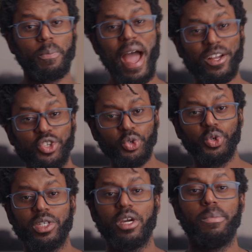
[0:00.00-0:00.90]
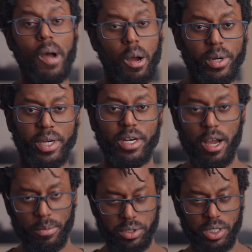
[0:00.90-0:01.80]
So back to your power and
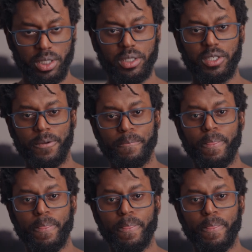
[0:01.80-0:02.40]
options.